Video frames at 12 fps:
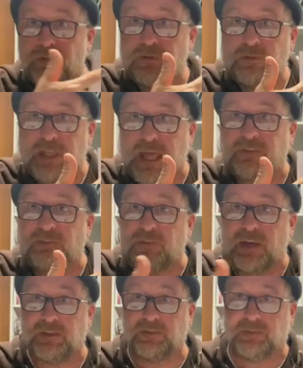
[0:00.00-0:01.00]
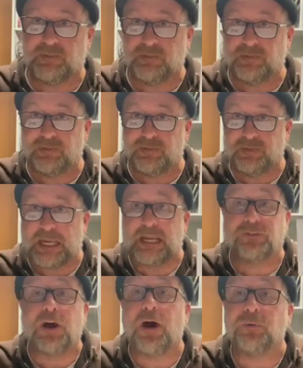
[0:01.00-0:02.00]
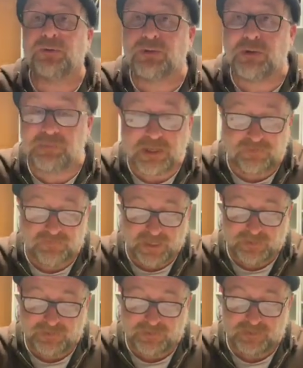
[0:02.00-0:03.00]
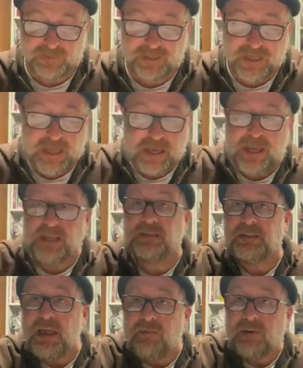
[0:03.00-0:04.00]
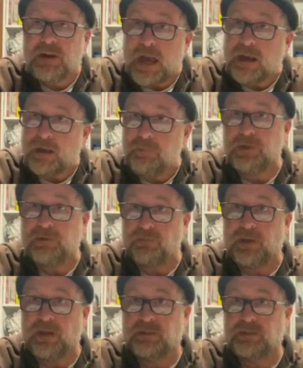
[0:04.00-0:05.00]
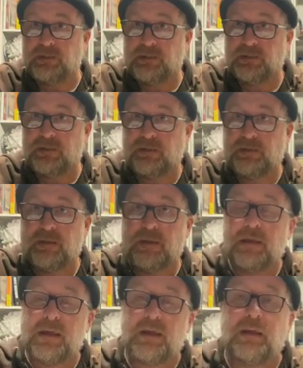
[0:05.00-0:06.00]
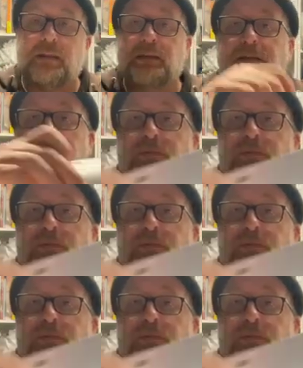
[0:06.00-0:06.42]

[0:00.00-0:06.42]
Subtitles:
that's a face. And it's always going to be a face. It's never not going to be a face. This is